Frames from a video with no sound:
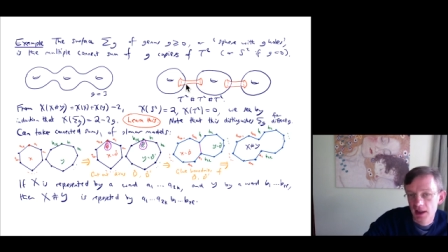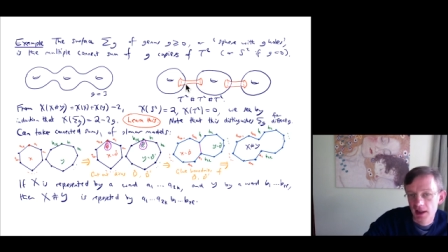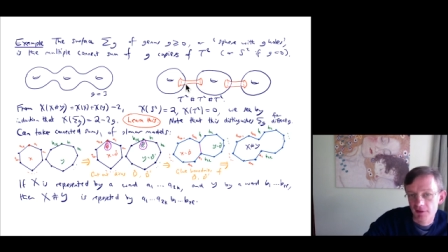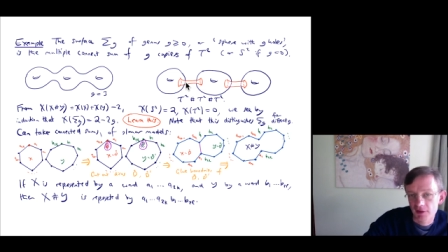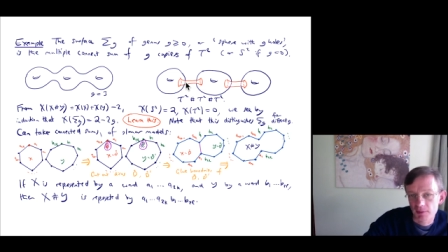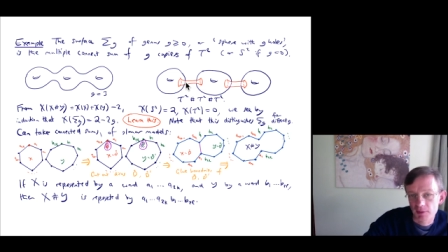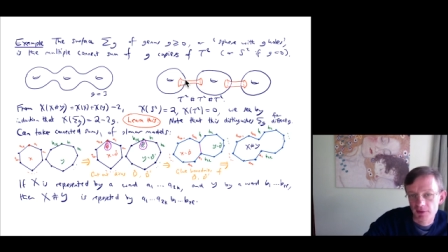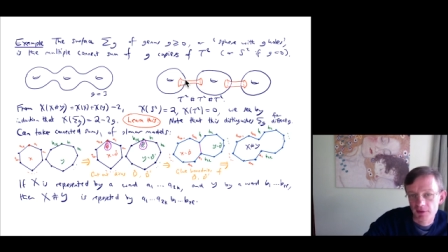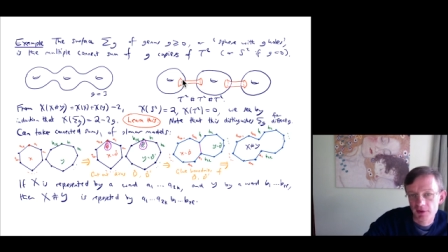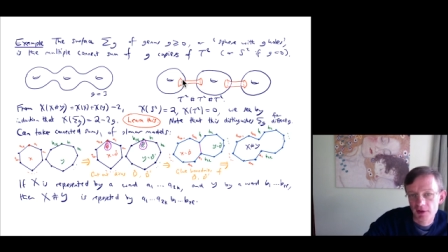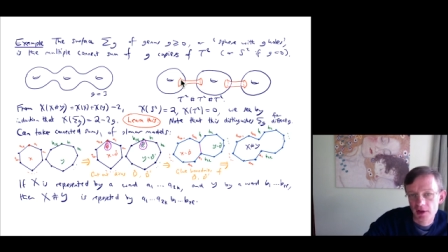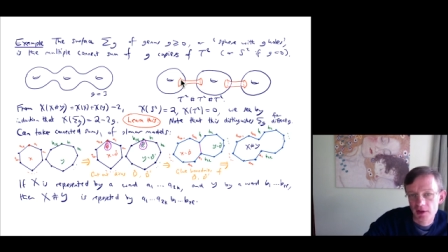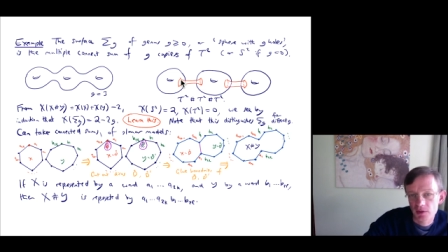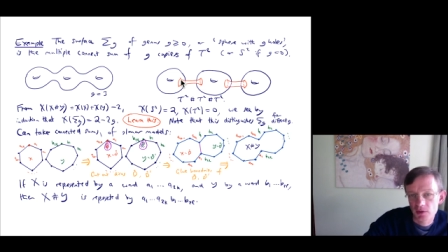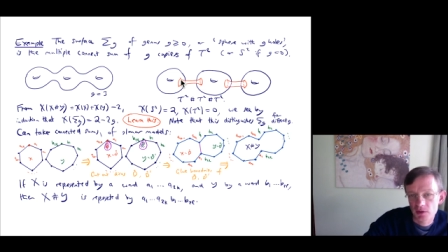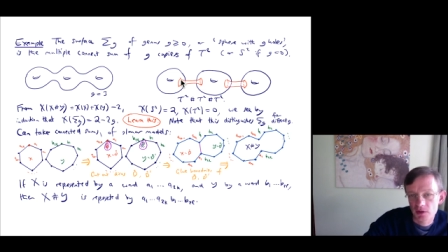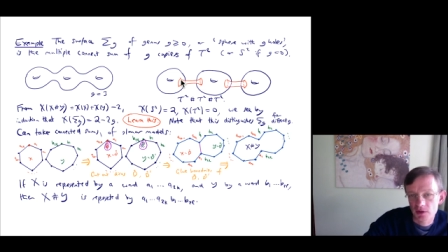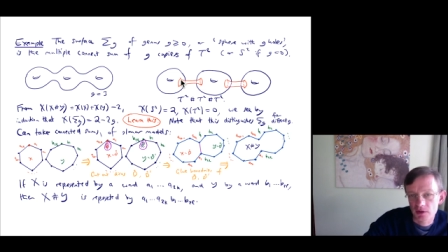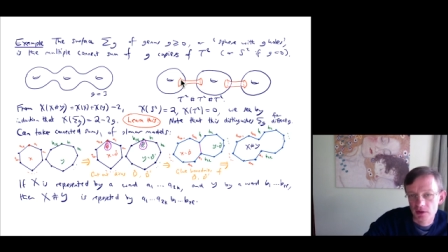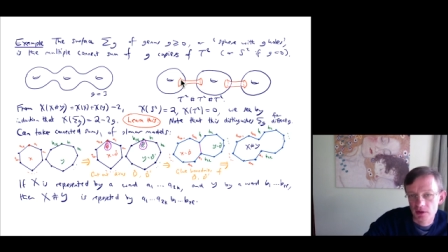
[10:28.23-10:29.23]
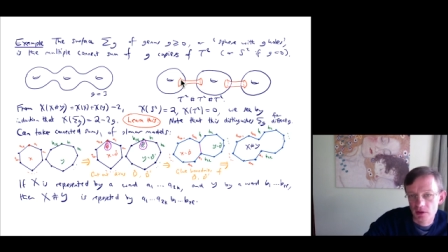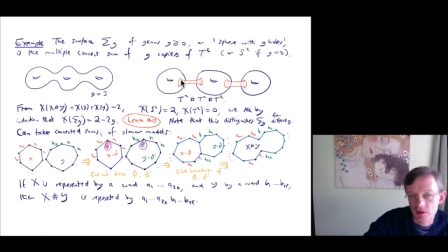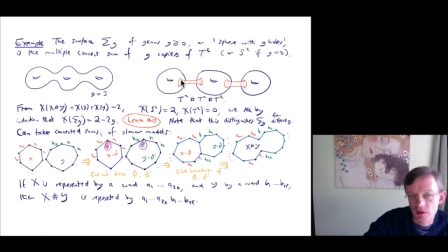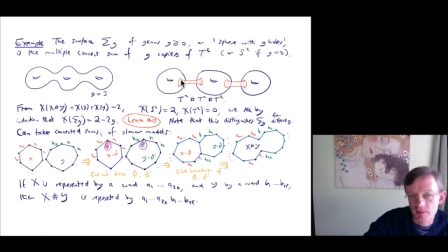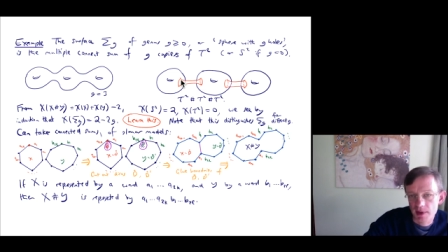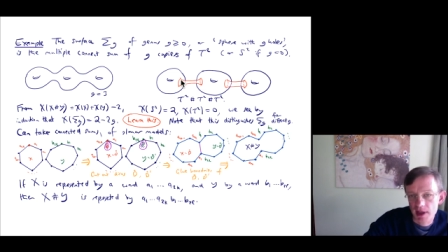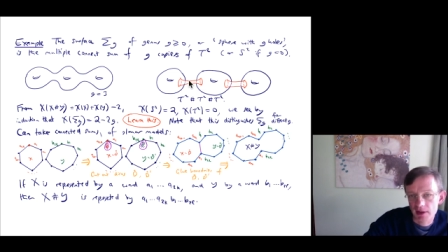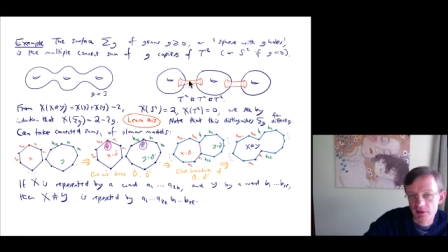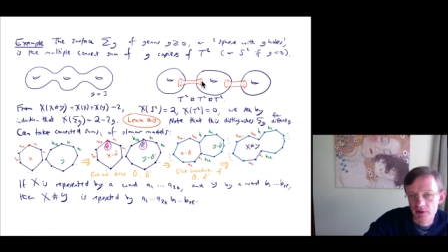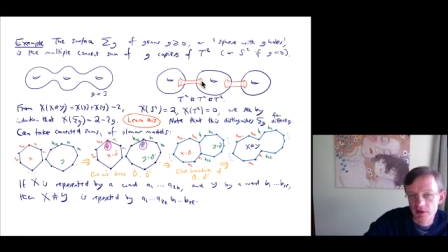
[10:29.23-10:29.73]
If you prefer, you can glue
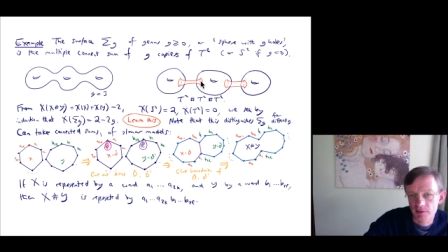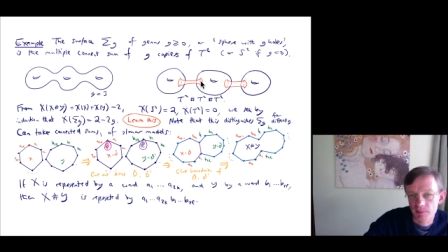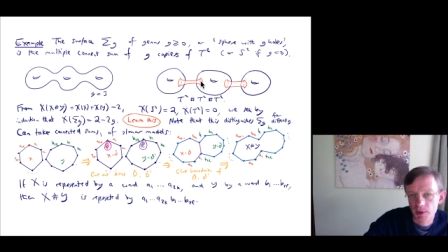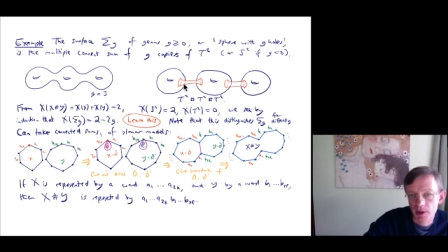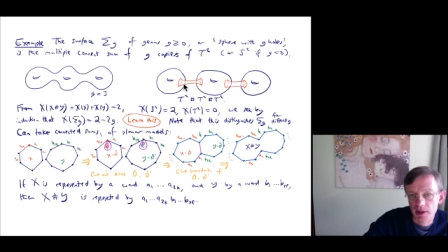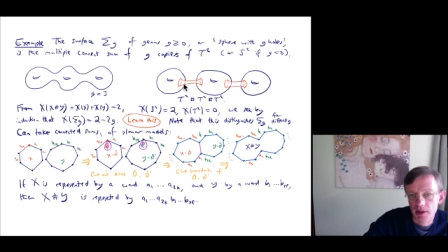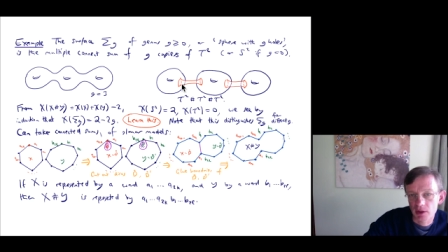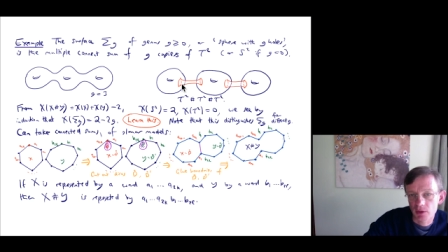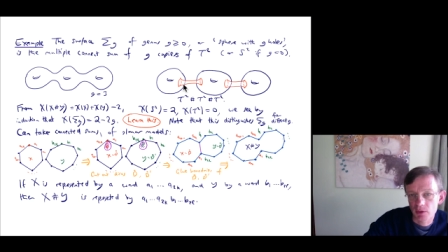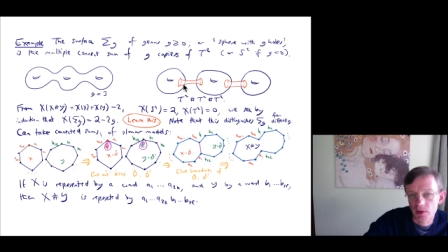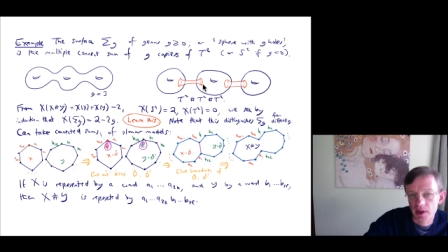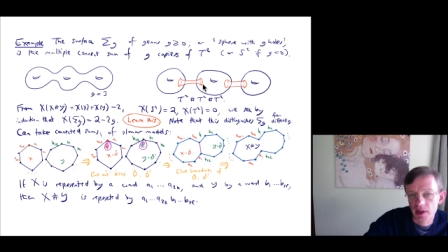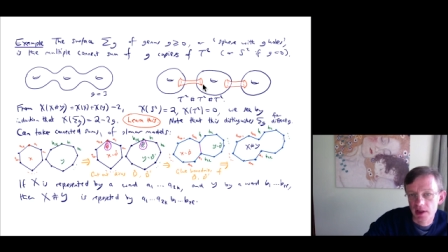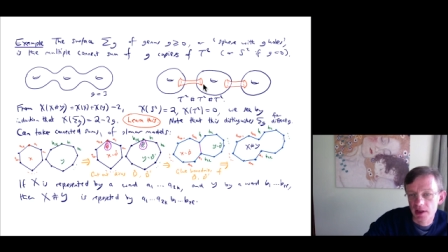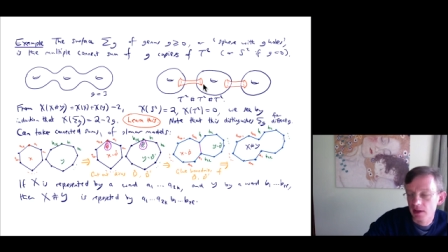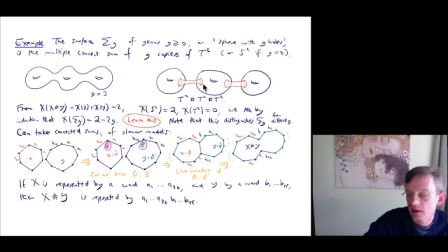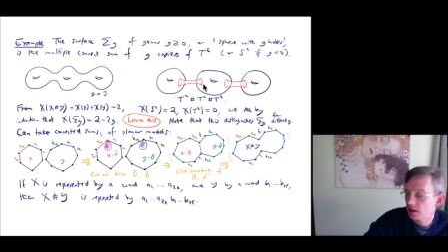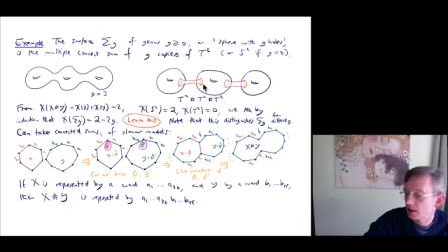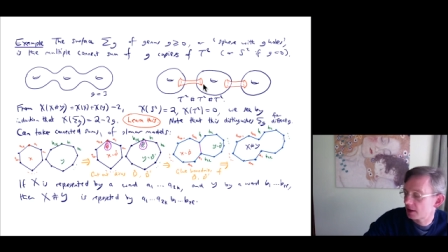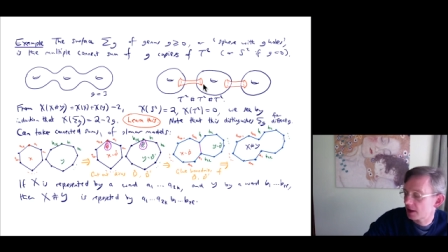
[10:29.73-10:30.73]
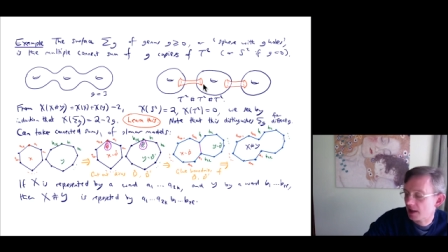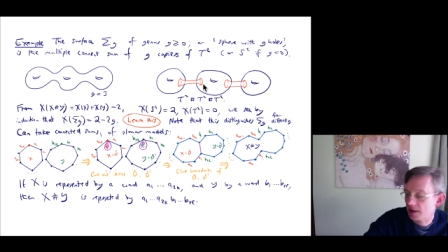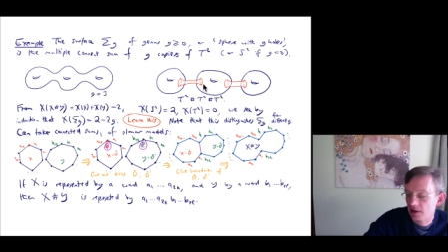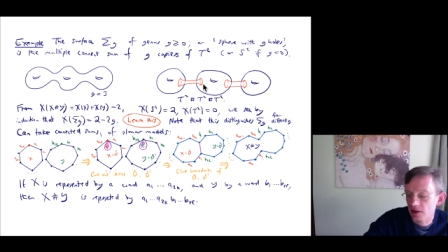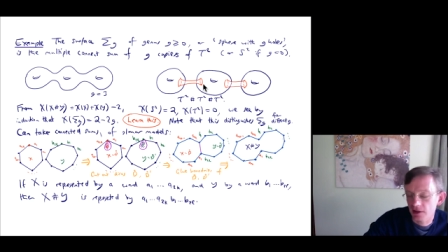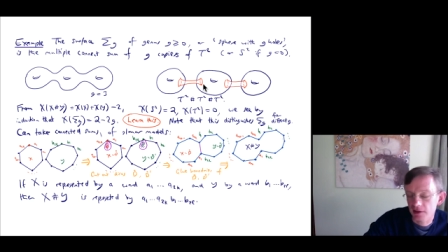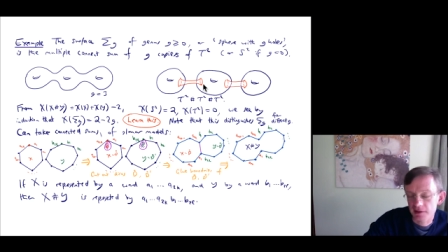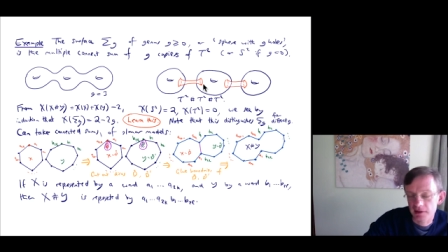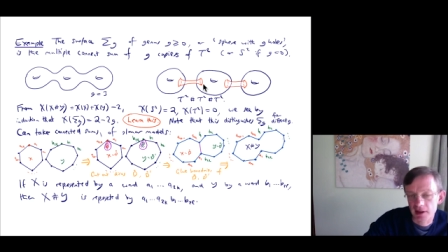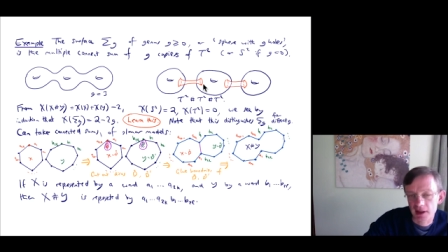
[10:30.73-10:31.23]
the boundaries by gluing in an
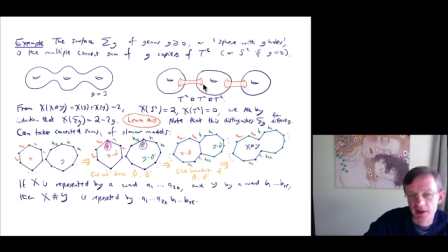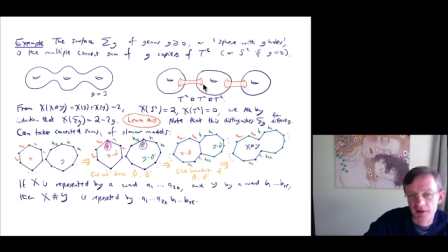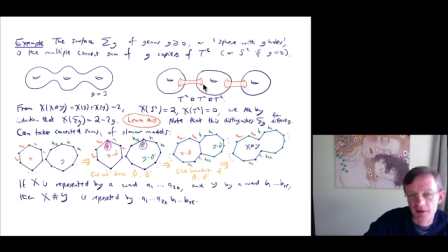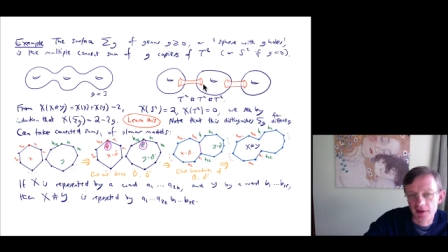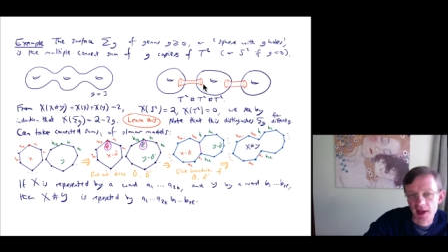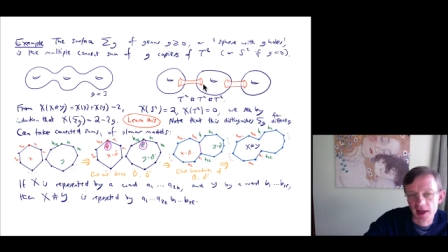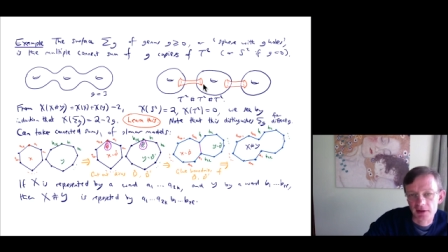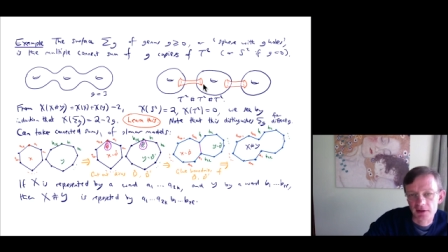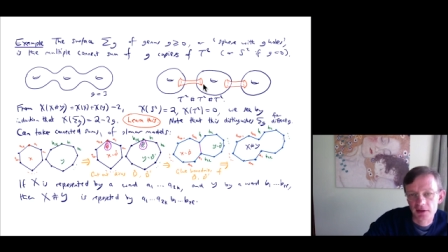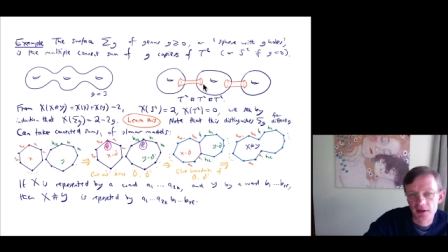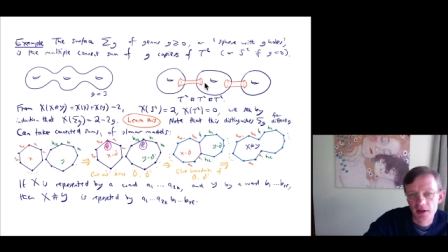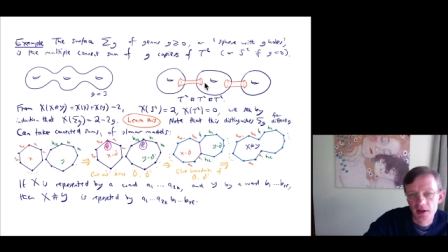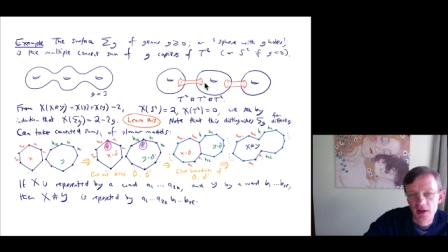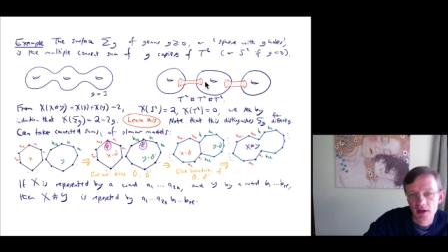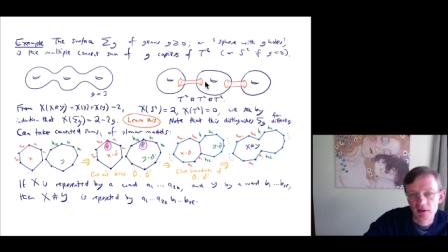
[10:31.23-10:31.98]
annulus like that,